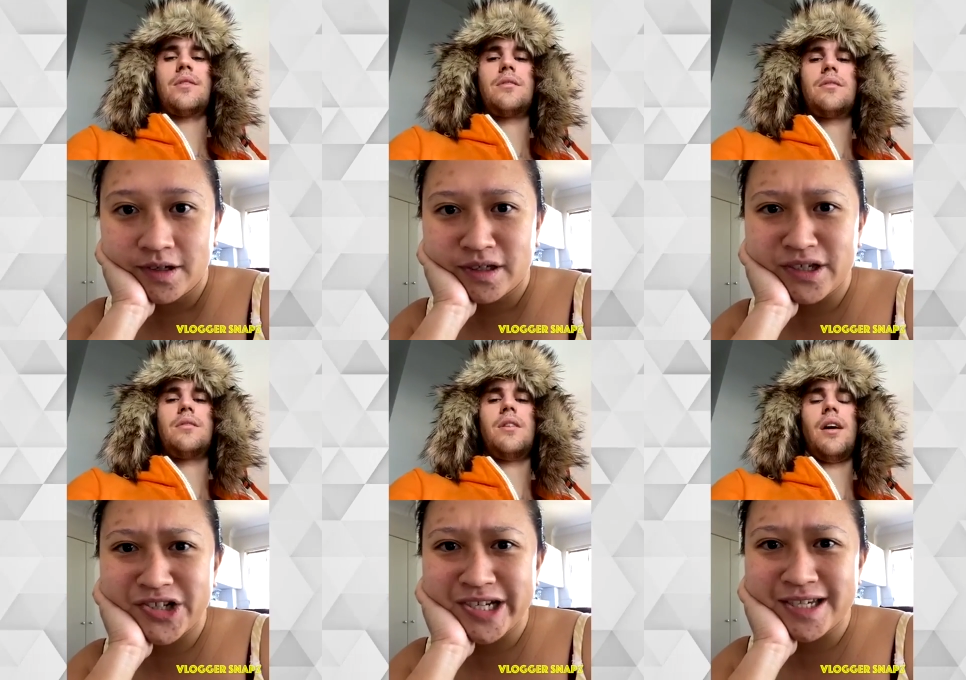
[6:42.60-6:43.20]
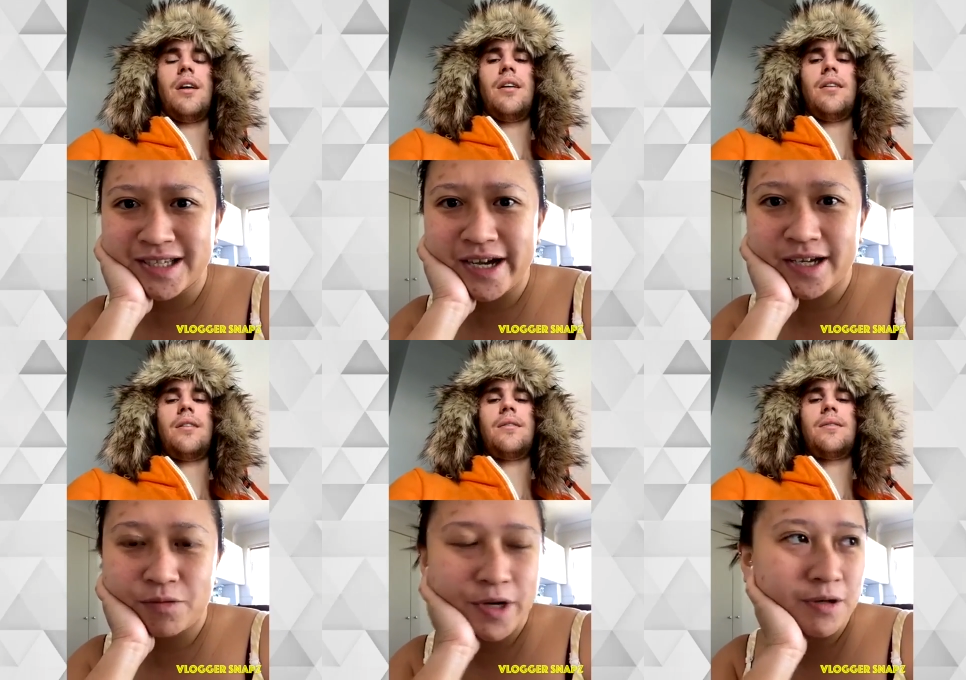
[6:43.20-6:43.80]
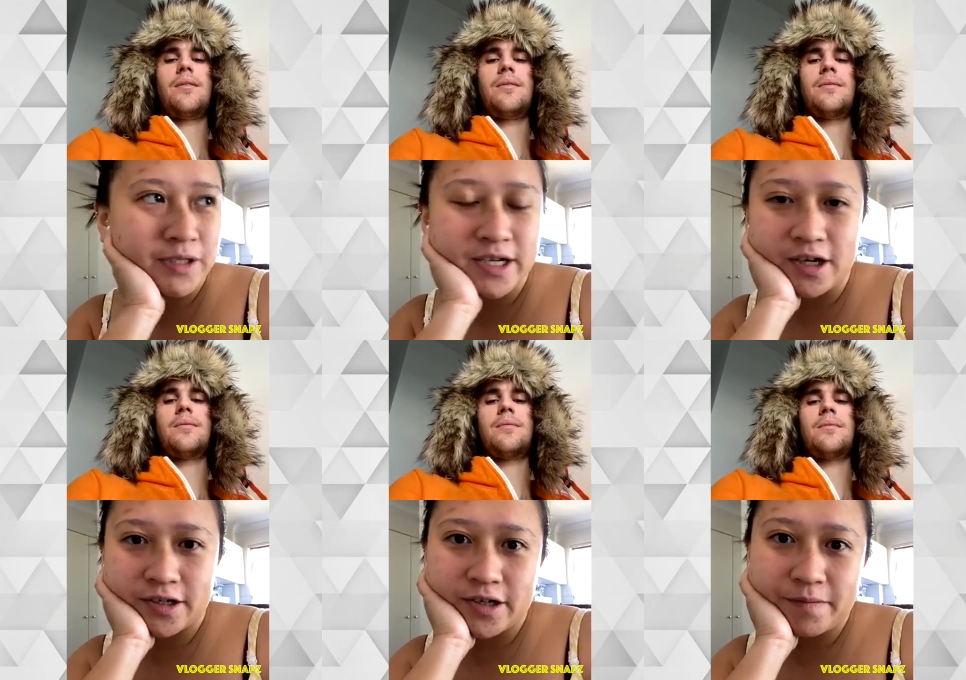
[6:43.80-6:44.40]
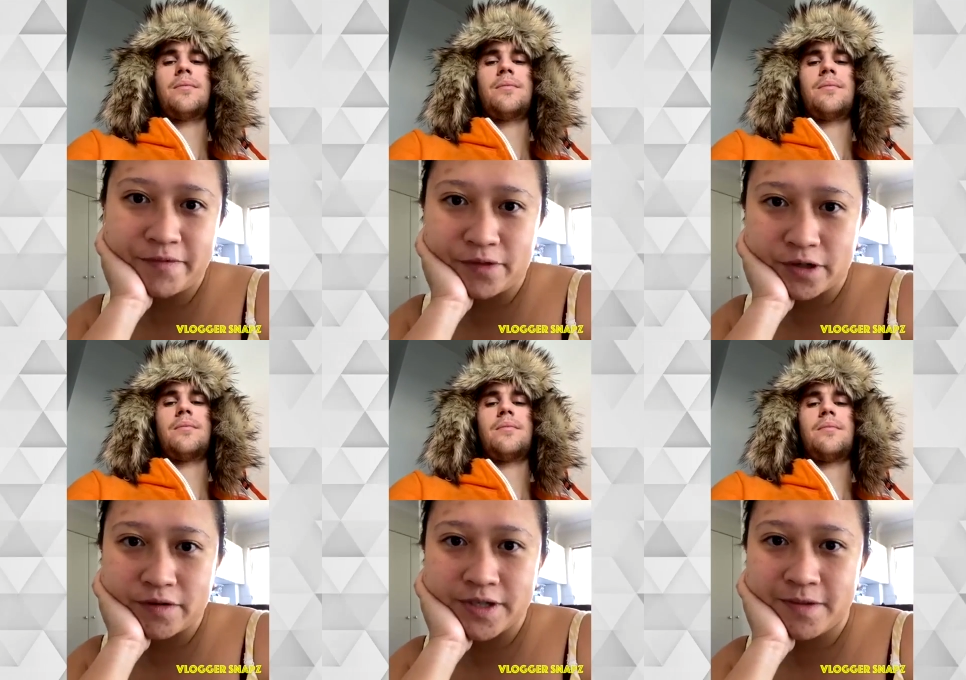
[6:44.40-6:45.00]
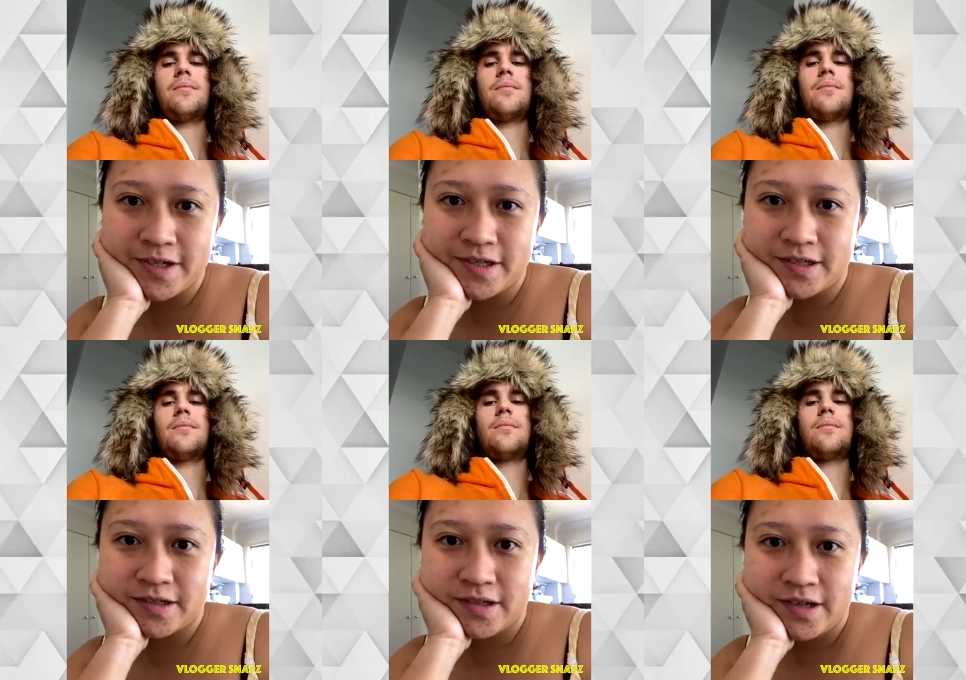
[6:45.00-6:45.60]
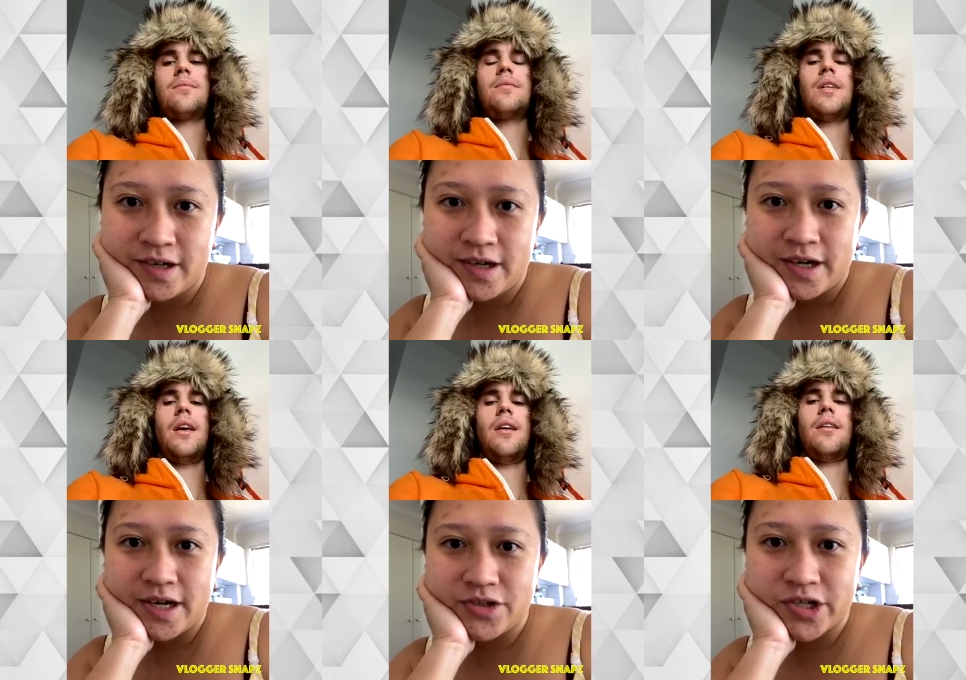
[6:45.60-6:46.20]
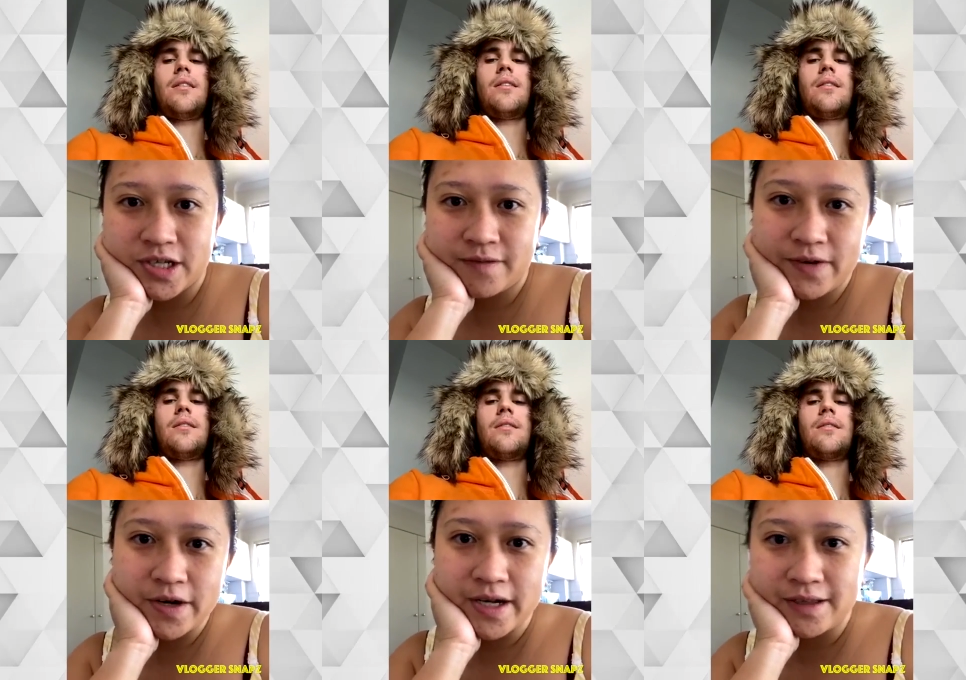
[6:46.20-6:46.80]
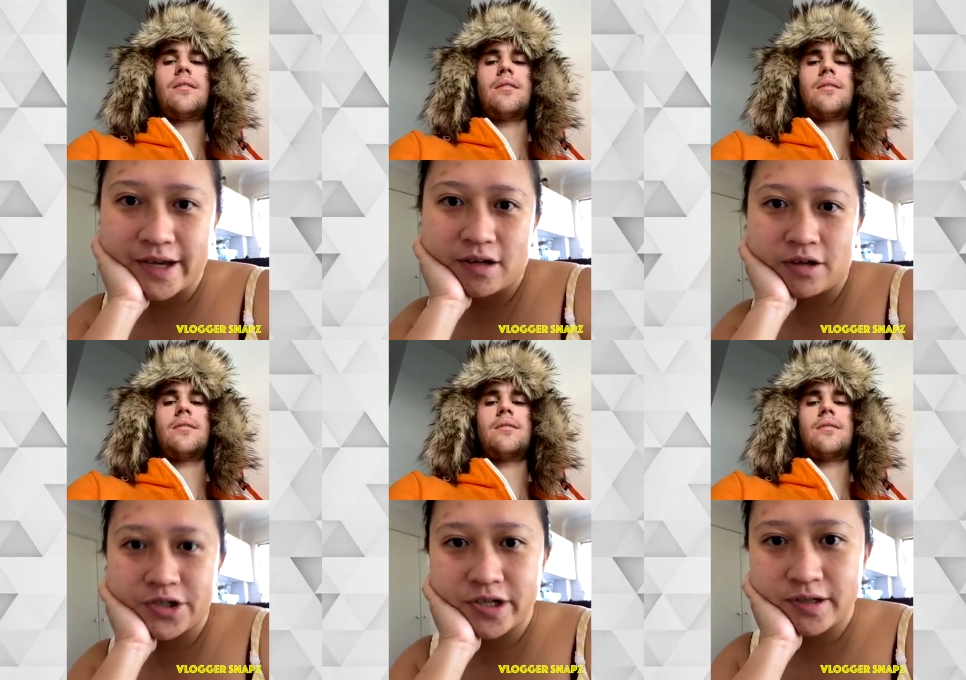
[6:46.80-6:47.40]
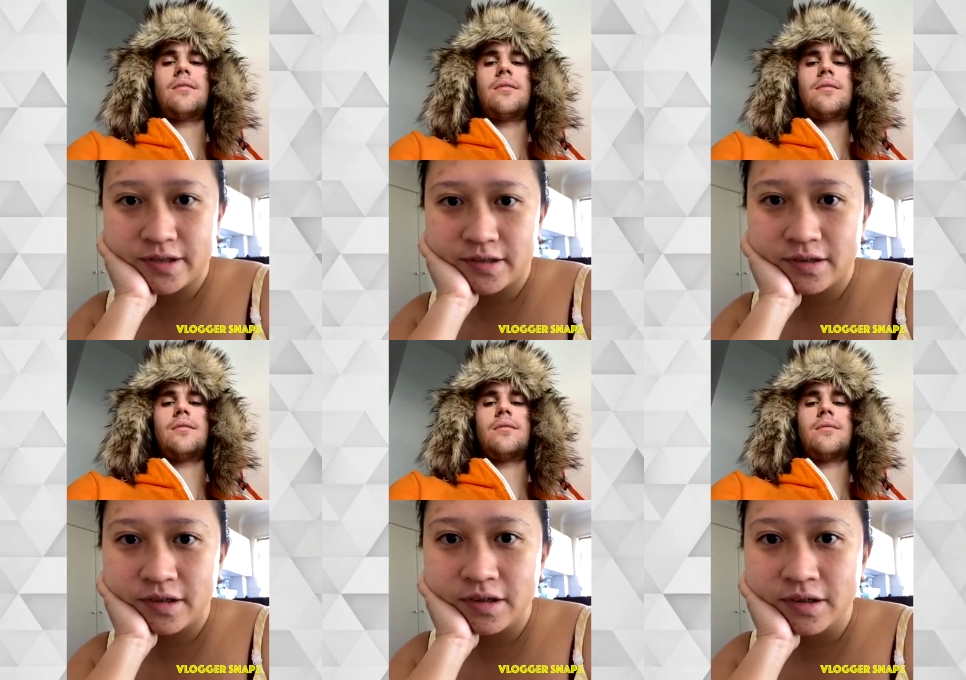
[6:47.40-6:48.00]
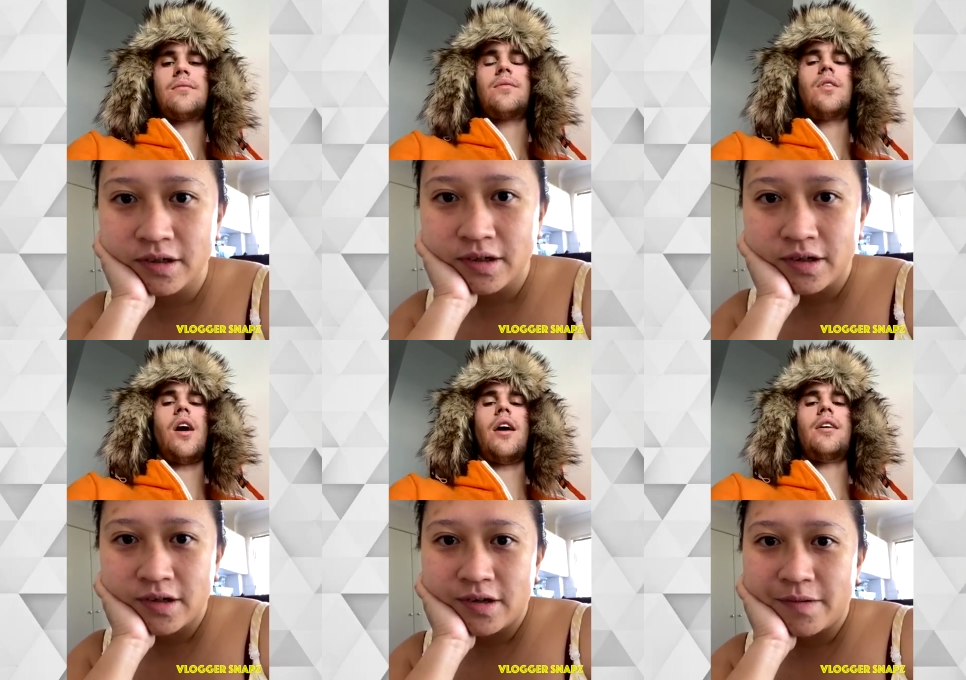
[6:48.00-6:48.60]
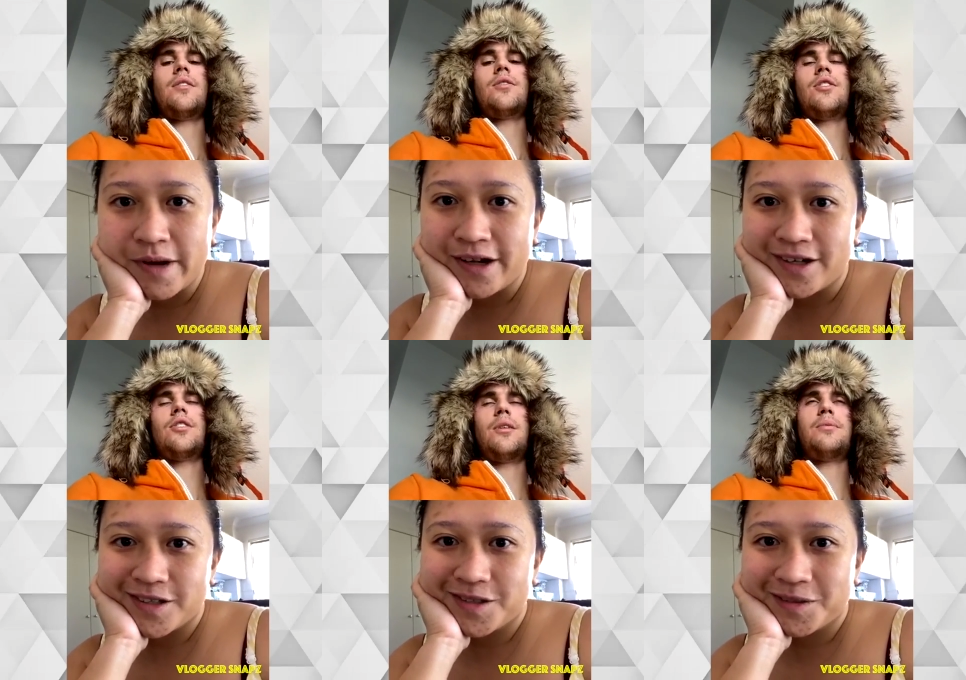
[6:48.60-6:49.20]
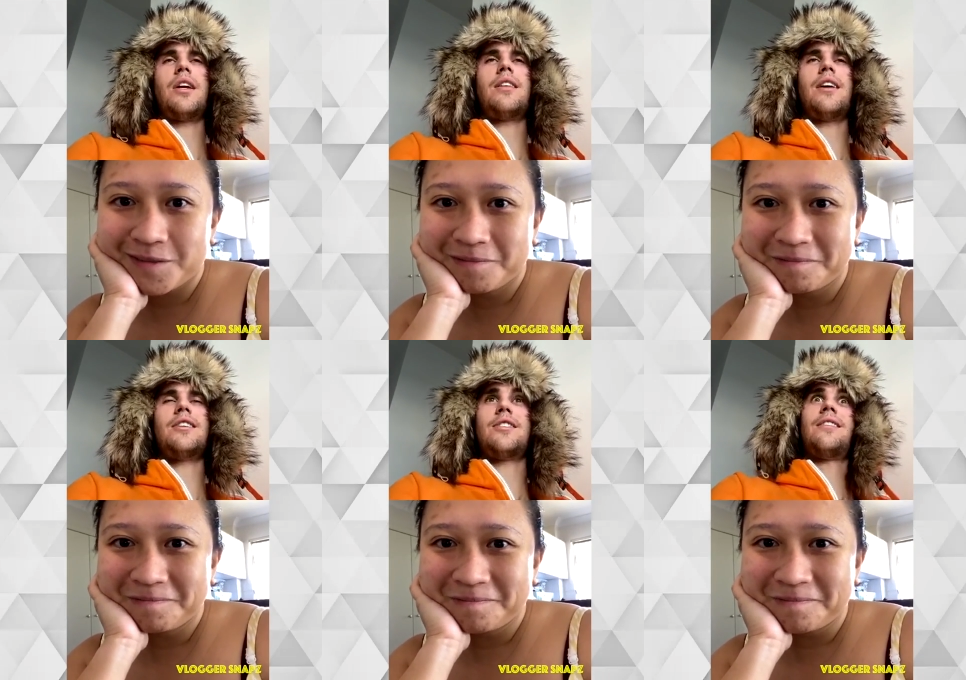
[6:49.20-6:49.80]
Speaker 1: because she's like we only got her before christmas and she's very like cautious
Speaker 2: yeah about us like this